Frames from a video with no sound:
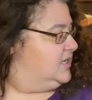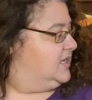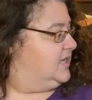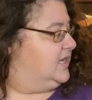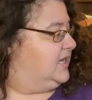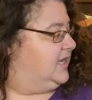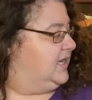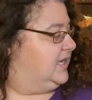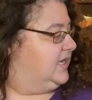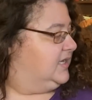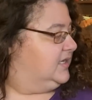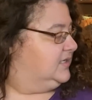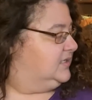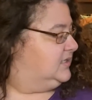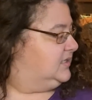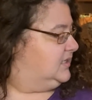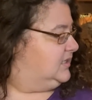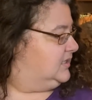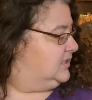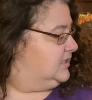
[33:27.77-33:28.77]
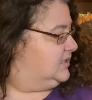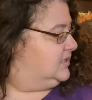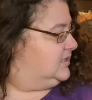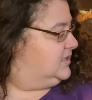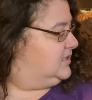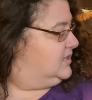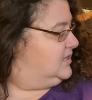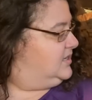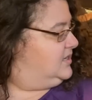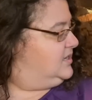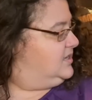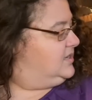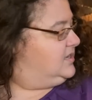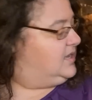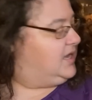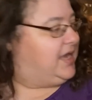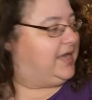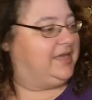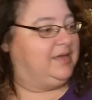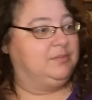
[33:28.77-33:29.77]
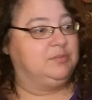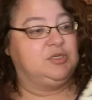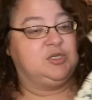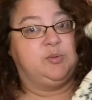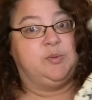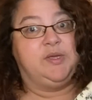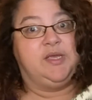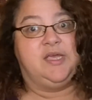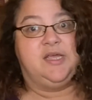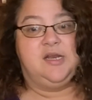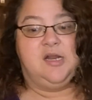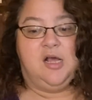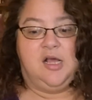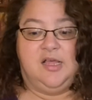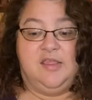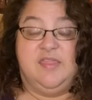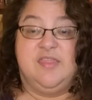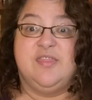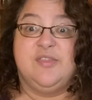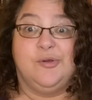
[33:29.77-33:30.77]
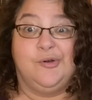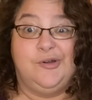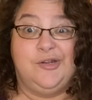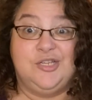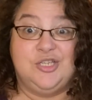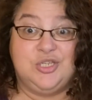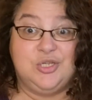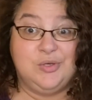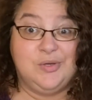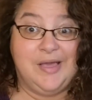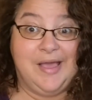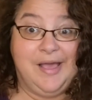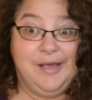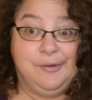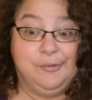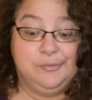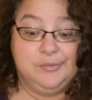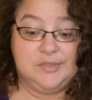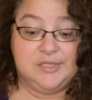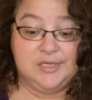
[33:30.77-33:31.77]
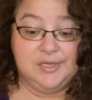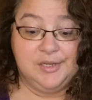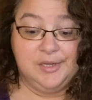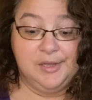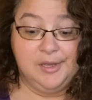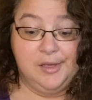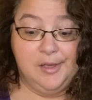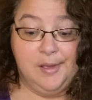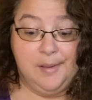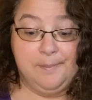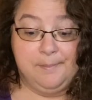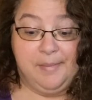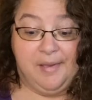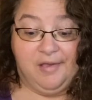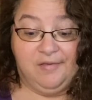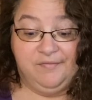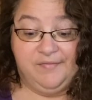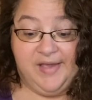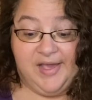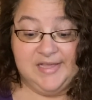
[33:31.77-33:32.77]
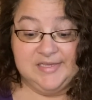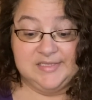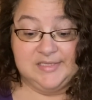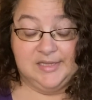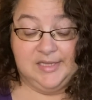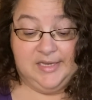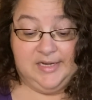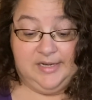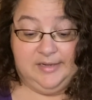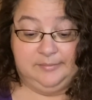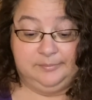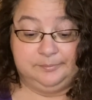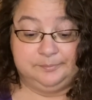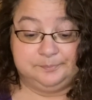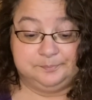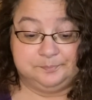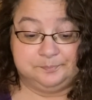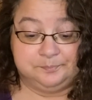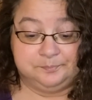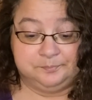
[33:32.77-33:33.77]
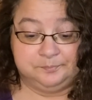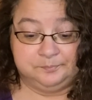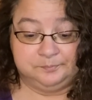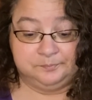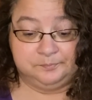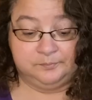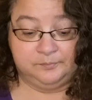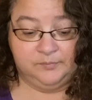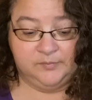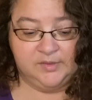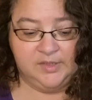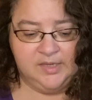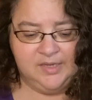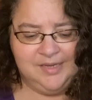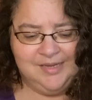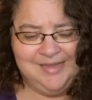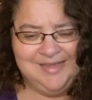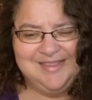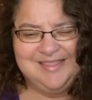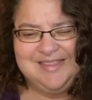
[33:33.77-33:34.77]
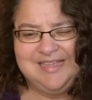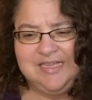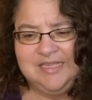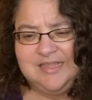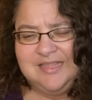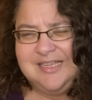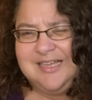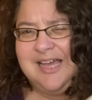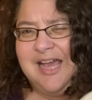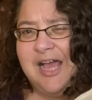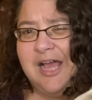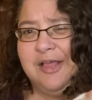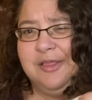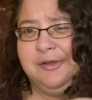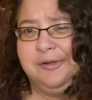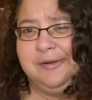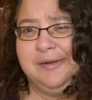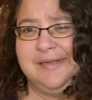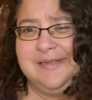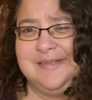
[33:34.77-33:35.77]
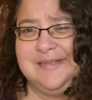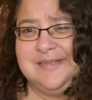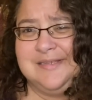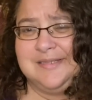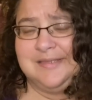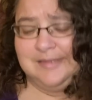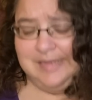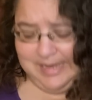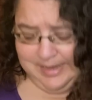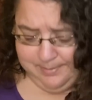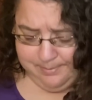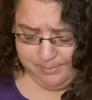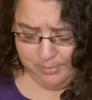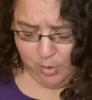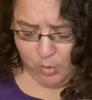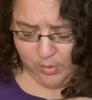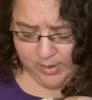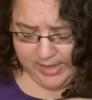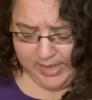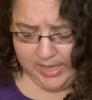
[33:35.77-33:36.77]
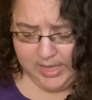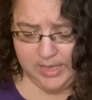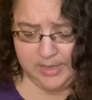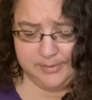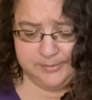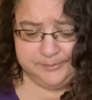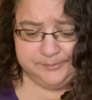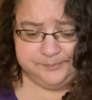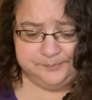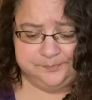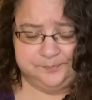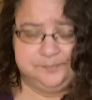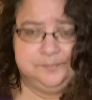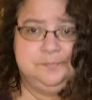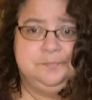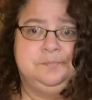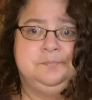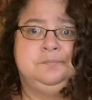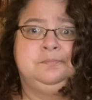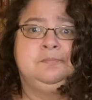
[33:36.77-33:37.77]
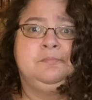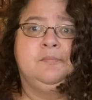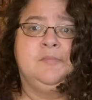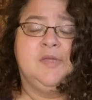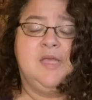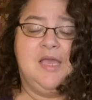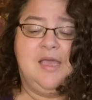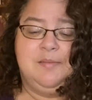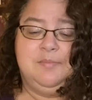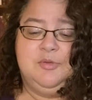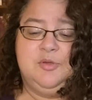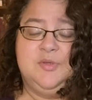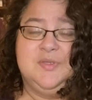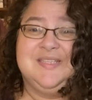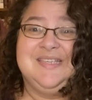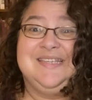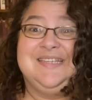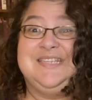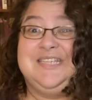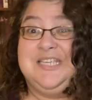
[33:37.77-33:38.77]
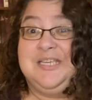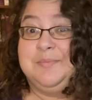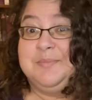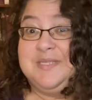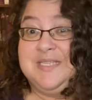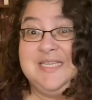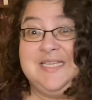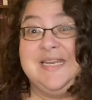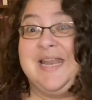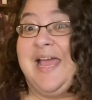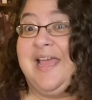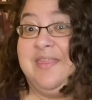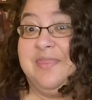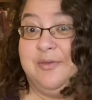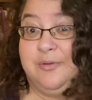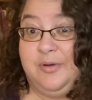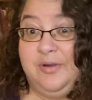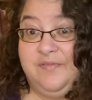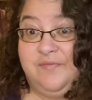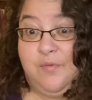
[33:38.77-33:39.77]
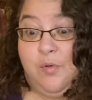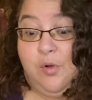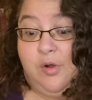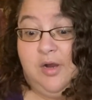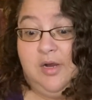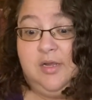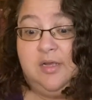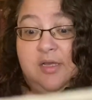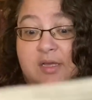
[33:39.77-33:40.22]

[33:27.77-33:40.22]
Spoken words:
And I am doing it on 32 count Belfast linen. I think the color is light mocha. I'm using DMC 934,